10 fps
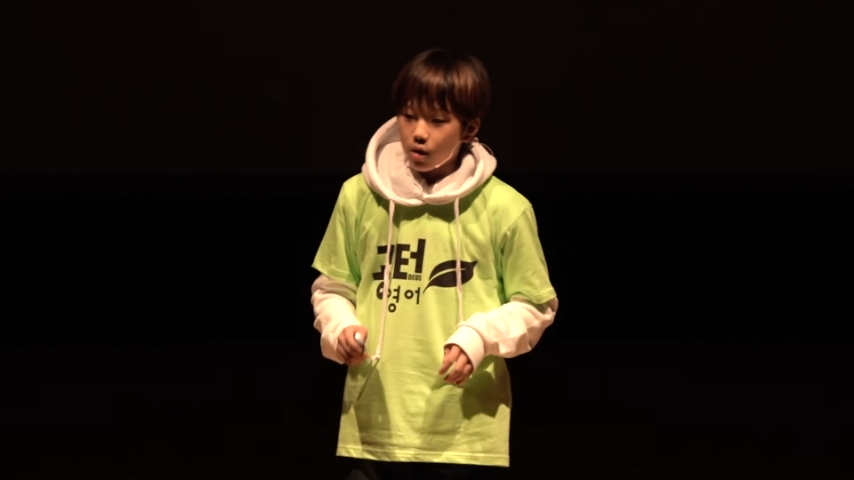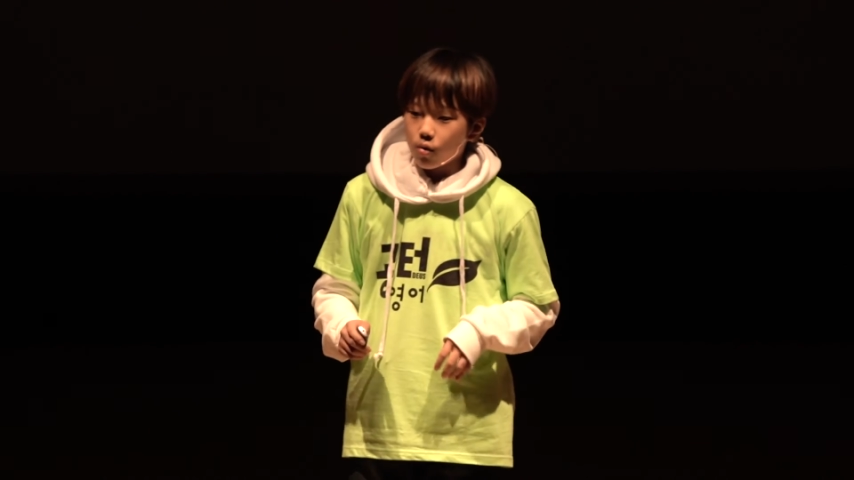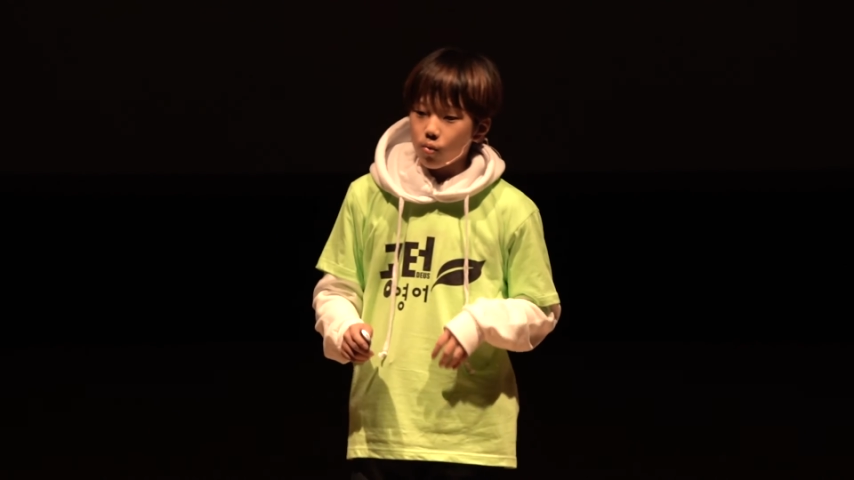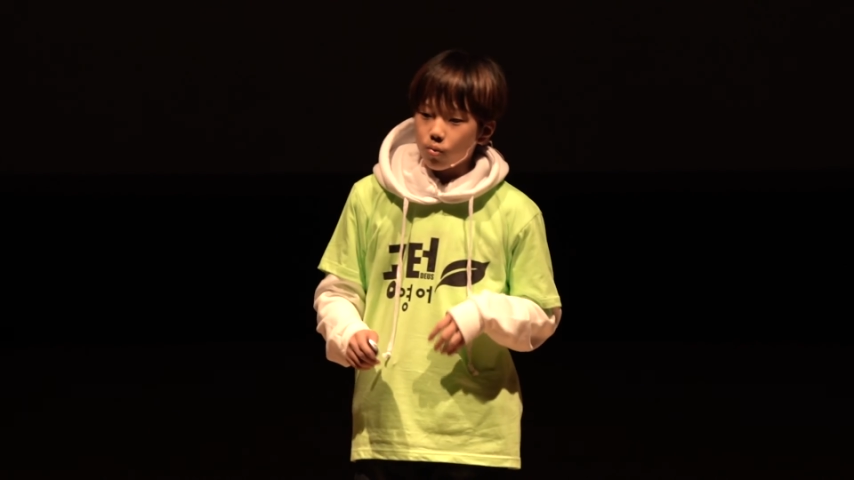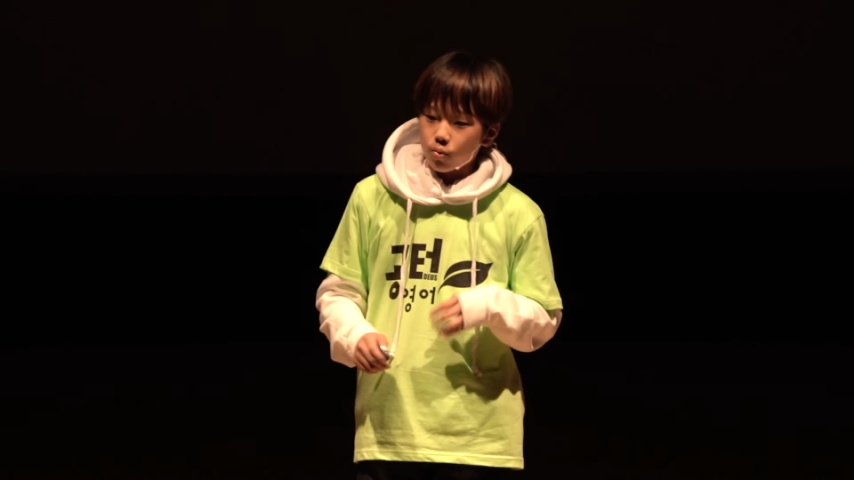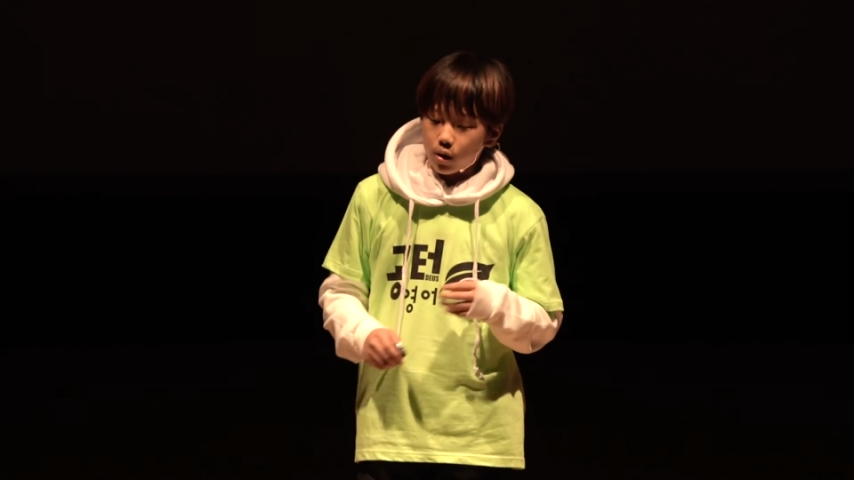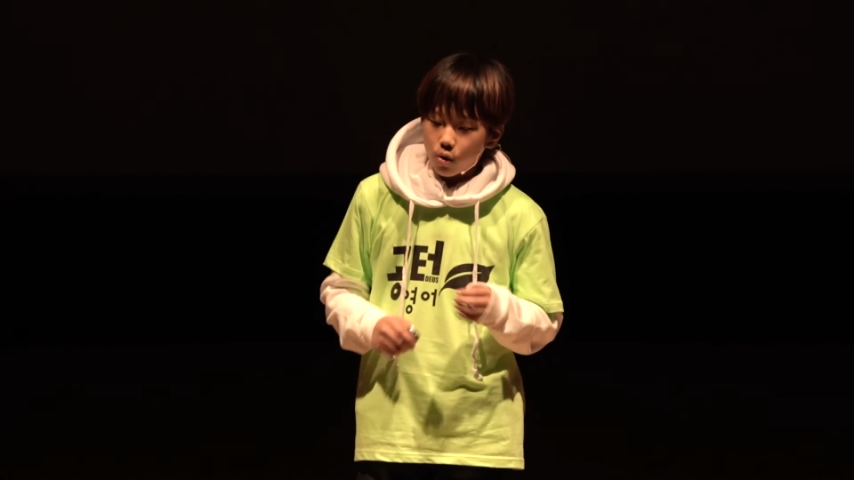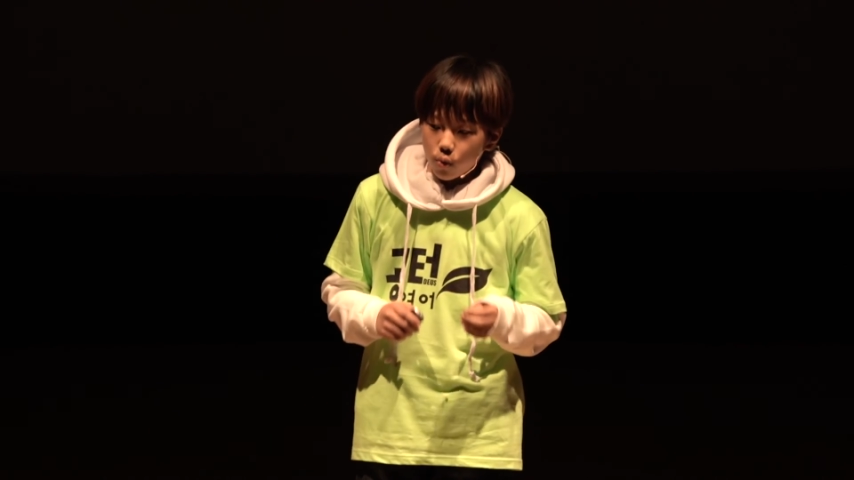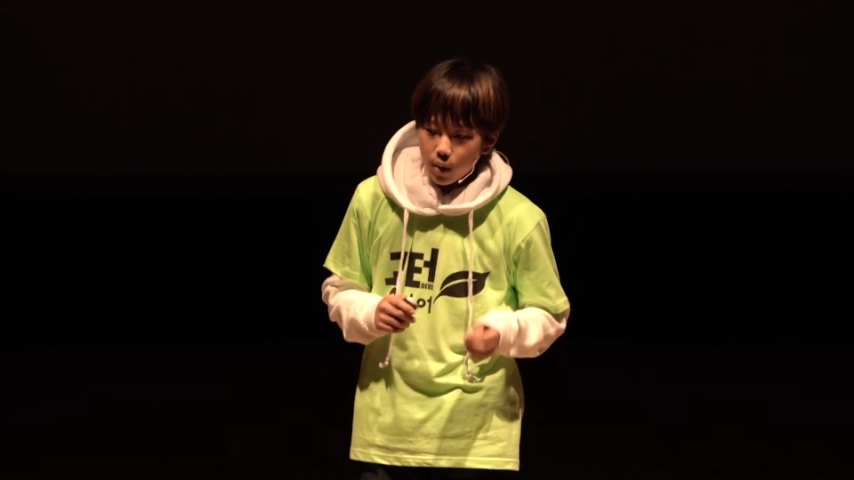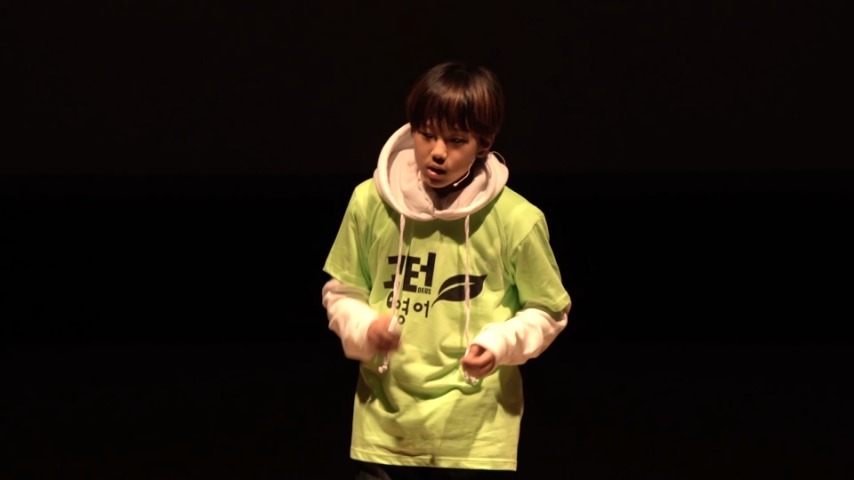that
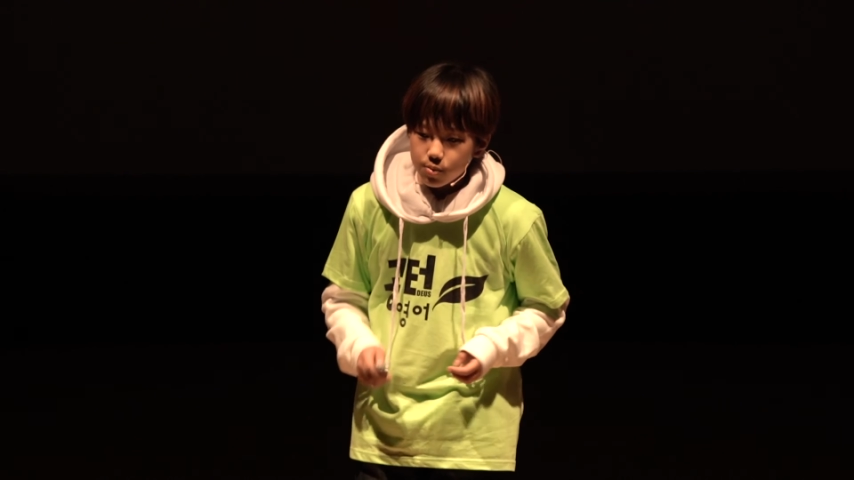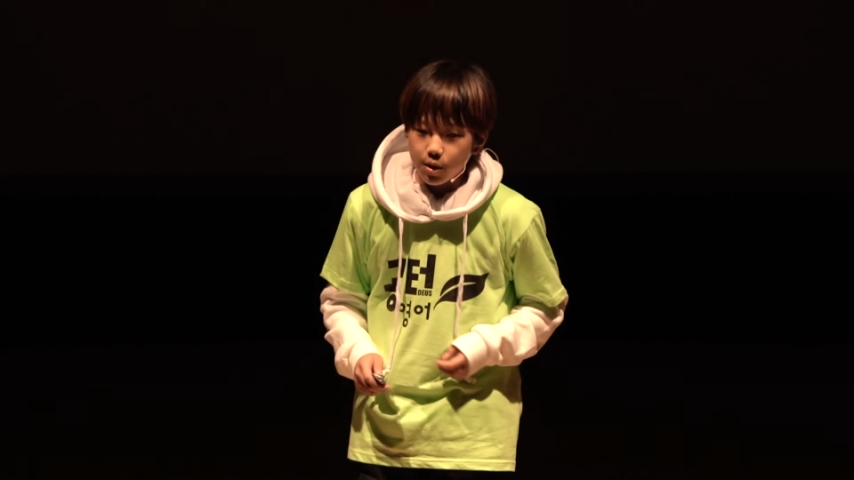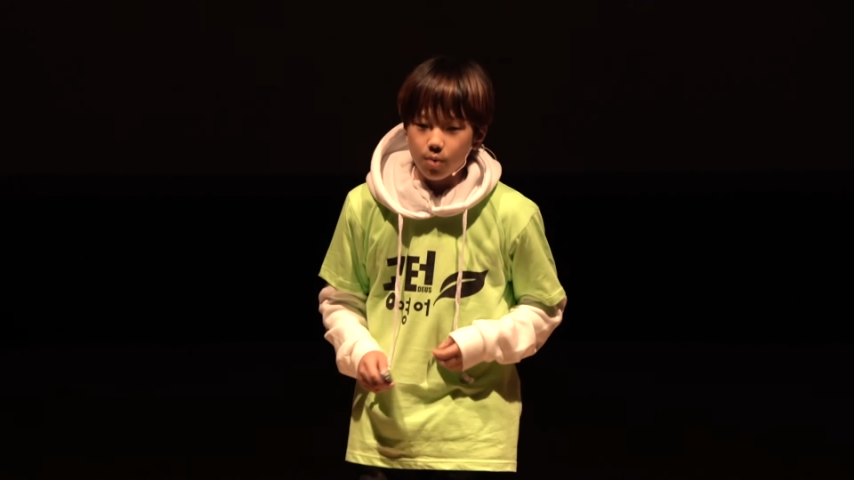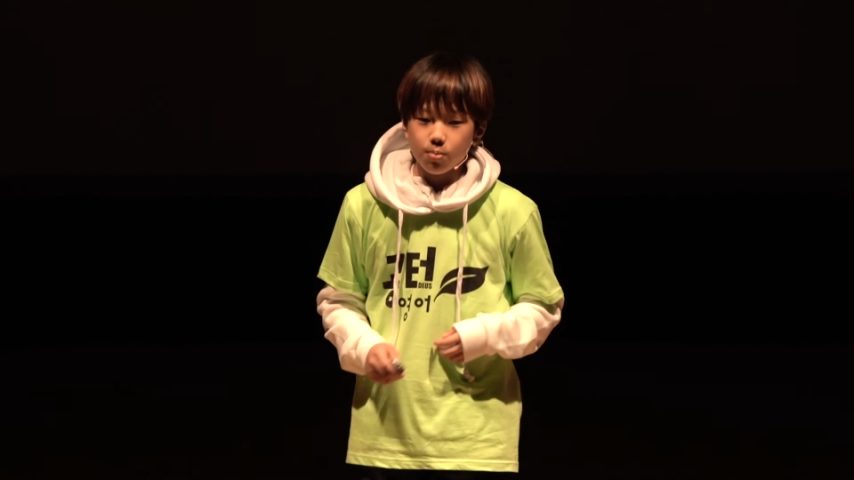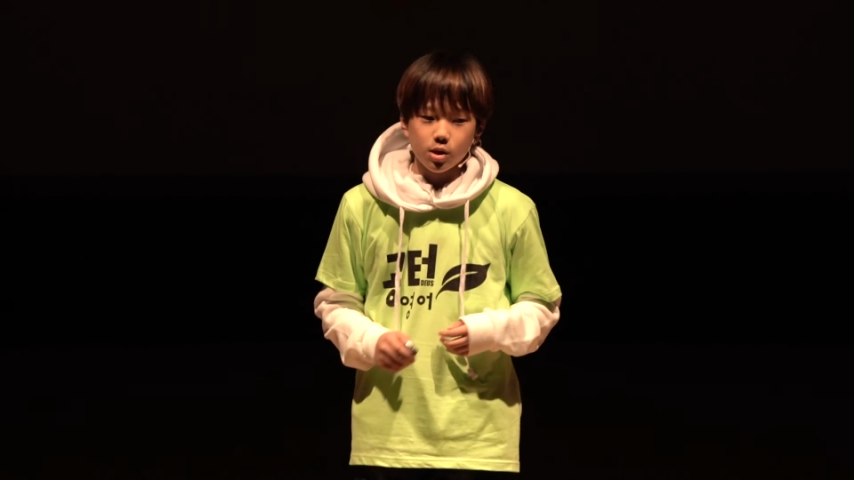will always be a